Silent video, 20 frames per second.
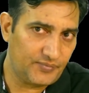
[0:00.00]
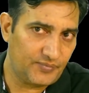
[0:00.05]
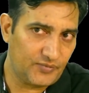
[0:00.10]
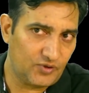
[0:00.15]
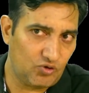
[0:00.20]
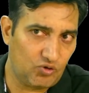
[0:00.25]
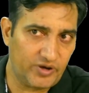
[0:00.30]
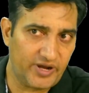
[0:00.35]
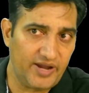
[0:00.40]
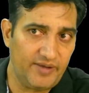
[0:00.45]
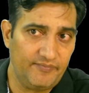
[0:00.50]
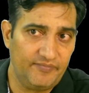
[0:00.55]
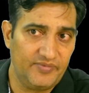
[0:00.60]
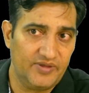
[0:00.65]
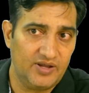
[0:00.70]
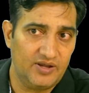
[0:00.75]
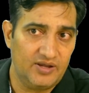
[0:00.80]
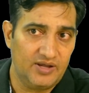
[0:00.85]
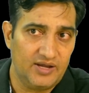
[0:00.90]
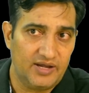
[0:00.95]
Okay
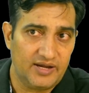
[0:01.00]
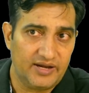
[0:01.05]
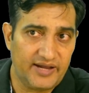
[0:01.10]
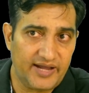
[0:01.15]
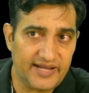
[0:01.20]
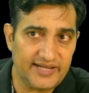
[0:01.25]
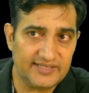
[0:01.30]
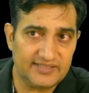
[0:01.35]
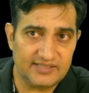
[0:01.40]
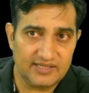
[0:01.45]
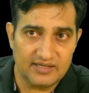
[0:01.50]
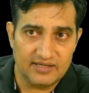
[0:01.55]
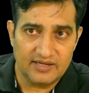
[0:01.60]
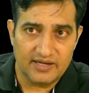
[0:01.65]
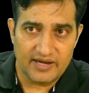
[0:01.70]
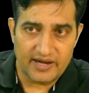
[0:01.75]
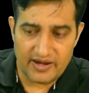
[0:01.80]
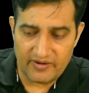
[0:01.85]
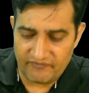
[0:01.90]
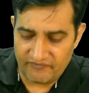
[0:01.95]
guys,
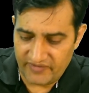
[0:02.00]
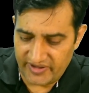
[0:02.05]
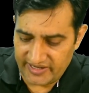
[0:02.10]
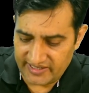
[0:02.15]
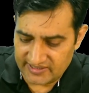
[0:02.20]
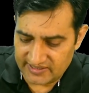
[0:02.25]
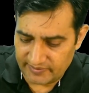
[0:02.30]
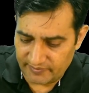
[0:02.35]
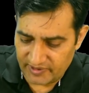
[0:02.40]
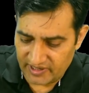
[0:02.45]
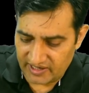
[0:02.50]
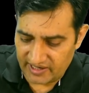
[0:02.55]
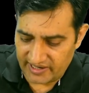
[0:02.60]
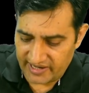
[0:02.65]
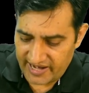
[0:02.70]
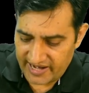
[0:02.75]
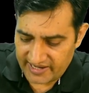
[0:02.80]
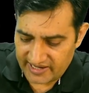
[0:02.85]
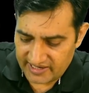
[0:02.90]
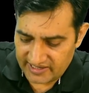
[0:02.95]
a very similar
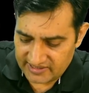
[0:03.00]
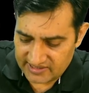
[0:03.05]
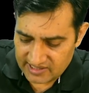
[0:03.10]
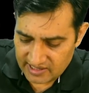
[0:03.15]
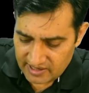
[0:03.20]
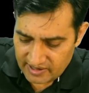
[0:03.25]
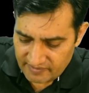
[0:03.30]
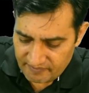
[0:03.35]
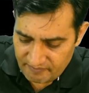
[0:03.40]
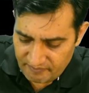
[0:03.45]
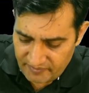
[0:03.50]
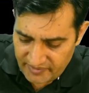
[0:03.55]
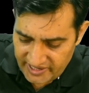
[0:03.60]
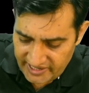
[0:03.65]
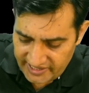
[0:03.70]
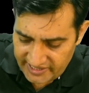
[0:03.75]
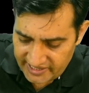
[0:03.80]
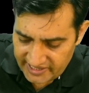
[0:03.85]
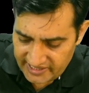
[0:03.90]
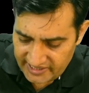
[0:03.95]
attack is
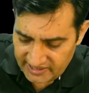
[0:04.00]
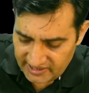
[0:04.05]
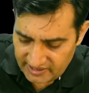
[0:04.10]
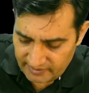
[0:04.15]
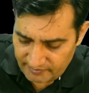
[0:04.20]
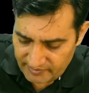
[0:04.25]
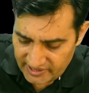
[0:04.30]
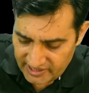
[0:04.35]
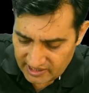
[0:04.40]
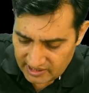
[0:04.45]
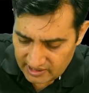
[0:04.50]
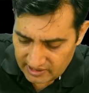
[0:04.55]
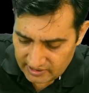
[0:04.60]
meet in the middle.